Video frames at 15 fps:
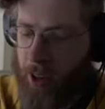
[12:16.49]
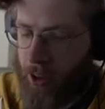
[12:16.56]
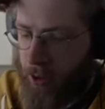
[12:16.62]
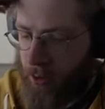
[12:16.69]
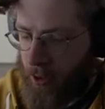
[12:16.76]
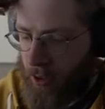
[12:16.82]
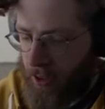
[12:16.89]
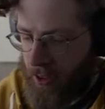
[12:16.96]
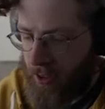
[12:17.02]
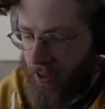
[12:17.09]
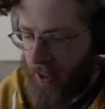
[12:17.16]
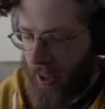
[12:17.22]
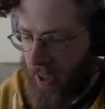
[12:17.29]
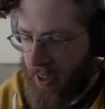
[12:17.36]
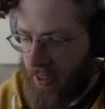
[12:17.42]
when you're
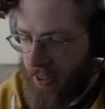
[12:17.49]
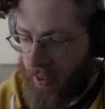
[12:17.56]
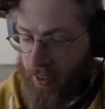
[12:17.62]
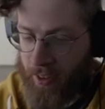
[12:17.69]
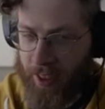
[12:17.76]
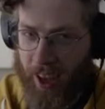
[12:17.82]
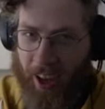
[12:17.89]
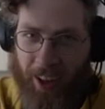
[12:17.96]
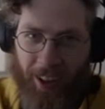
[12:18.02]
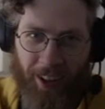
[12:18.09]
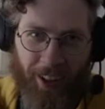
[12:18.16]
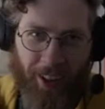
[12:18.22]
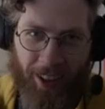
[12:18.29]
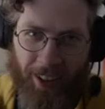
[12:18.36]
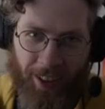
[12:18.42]
like the
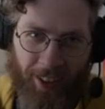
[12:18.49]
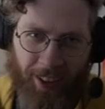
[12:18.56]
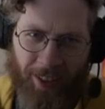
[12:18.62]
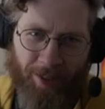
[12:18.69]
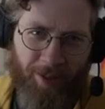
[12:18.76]
scion